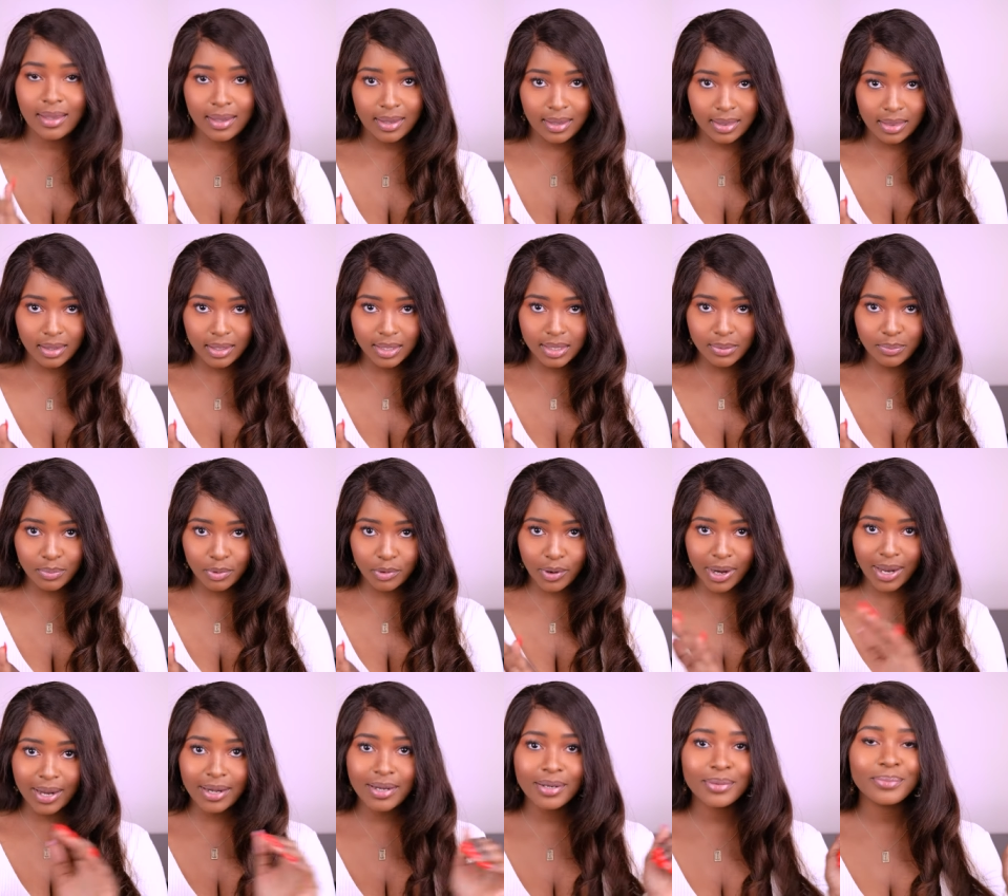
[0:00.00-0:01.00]
in the deep
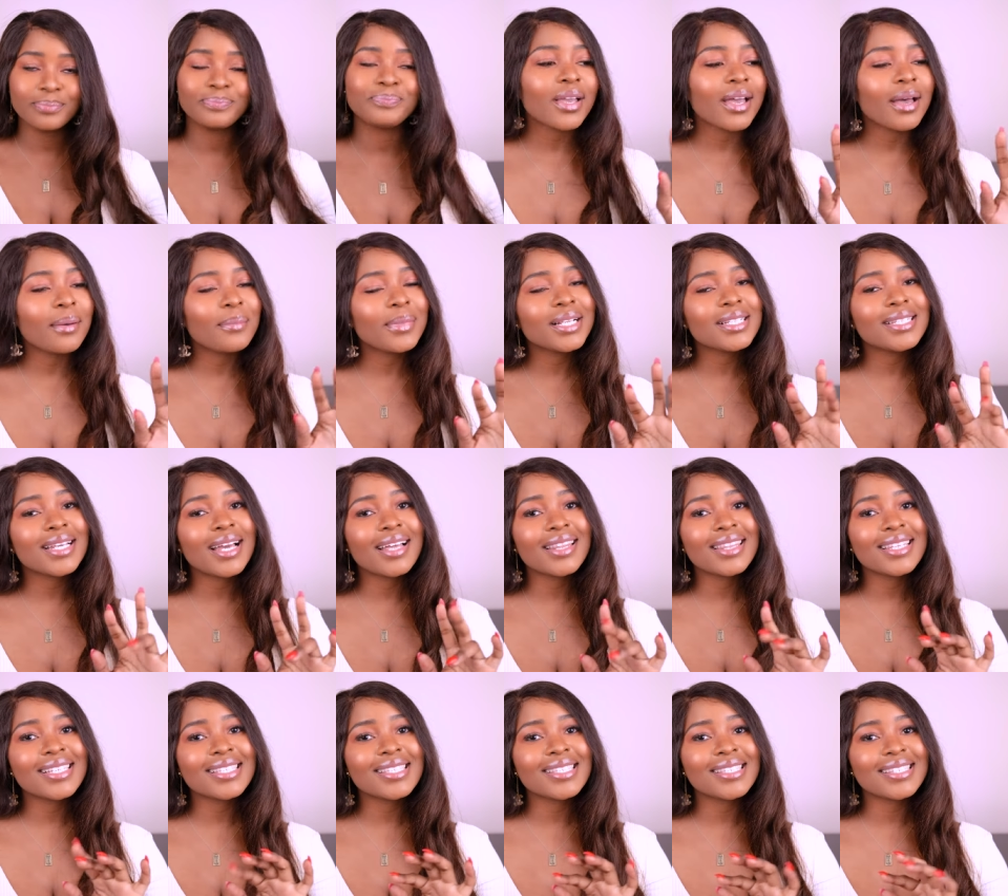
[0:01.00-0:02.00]
red, coming
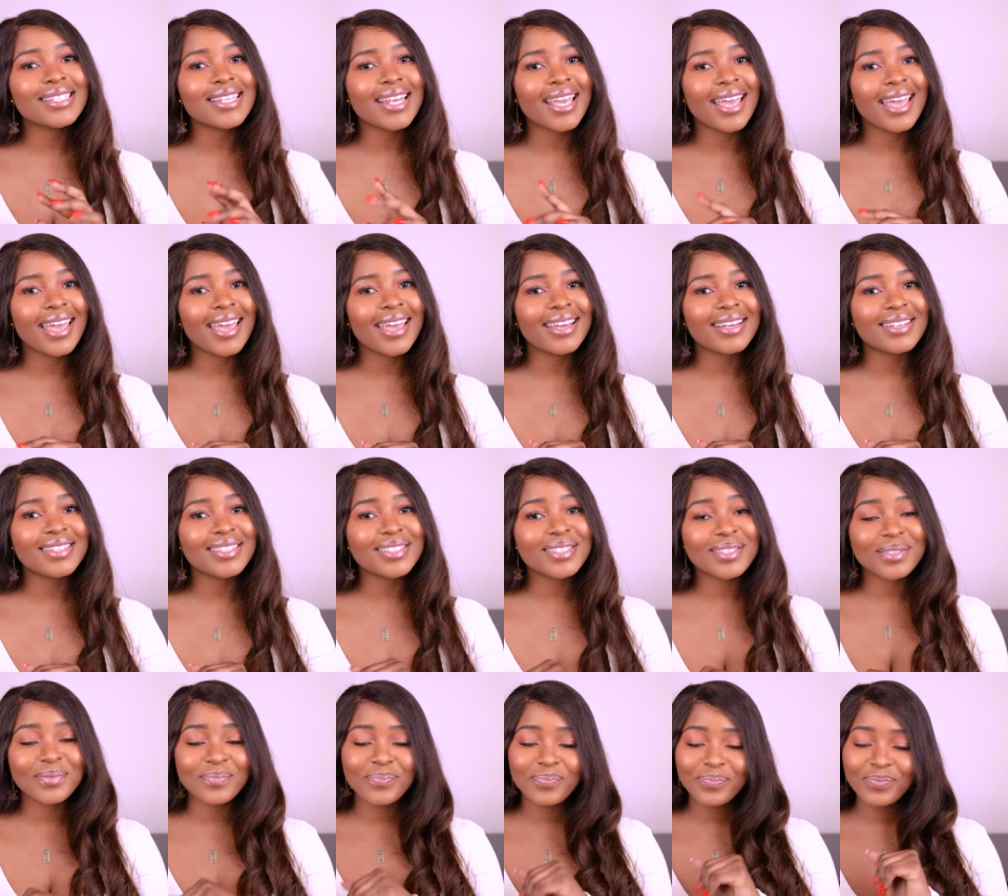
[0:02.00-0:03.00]
down the
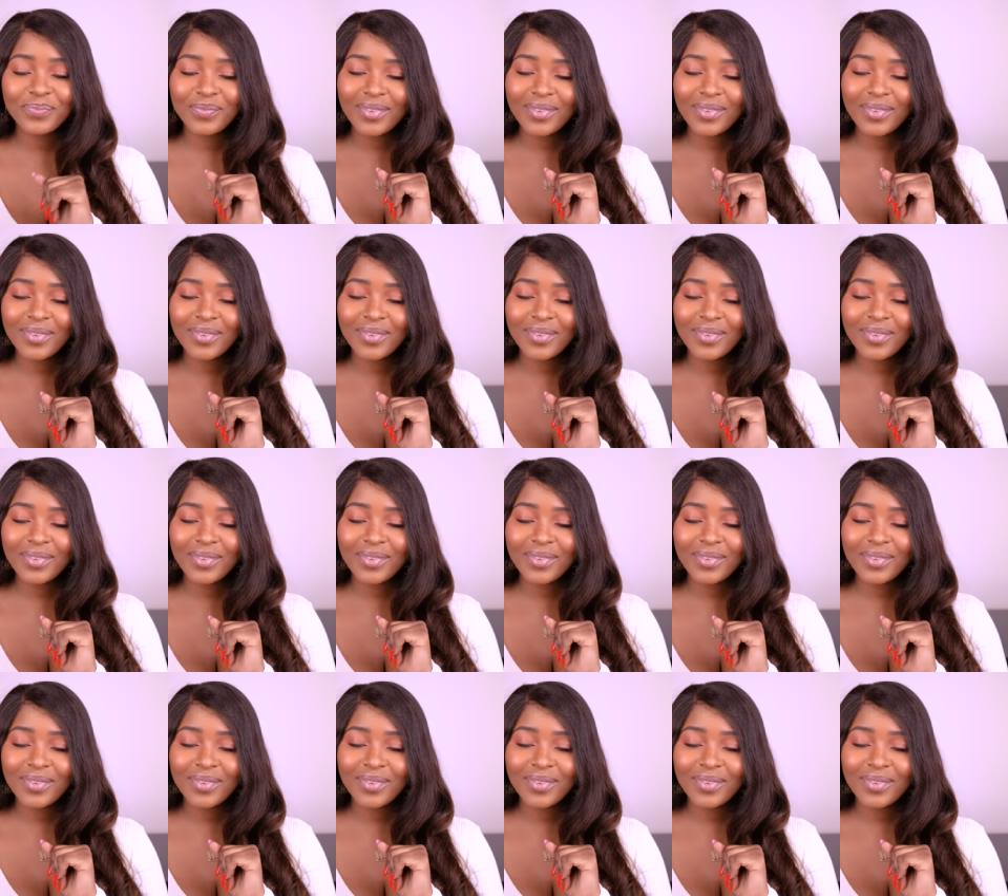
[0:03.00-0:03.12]
stairs,